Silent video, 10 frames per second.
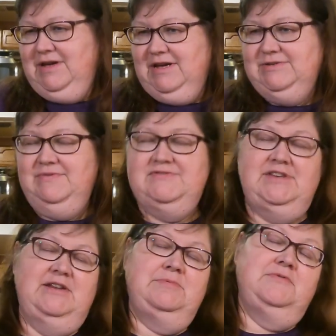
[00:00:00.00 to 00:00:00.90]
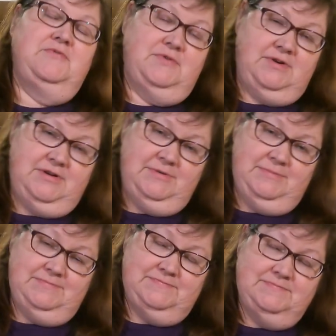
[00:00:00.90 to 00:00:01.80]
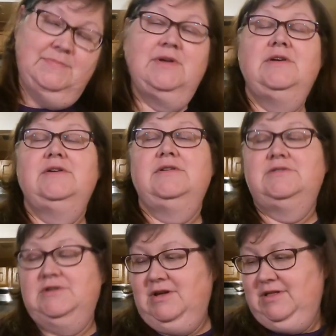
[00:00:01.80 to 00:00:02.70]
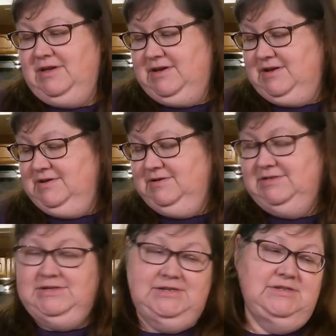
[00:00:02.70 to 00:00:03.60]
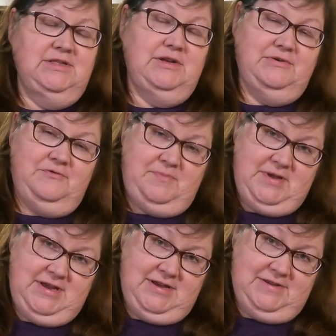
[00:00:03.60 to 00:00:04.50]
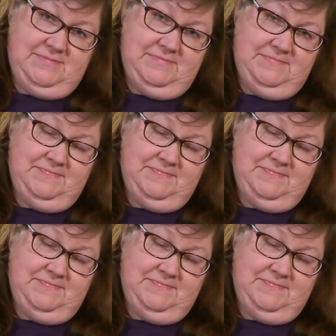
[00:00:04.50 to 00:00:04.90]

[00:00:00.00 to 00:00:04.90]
as we've stated before, Dahlia sees a loaf pan,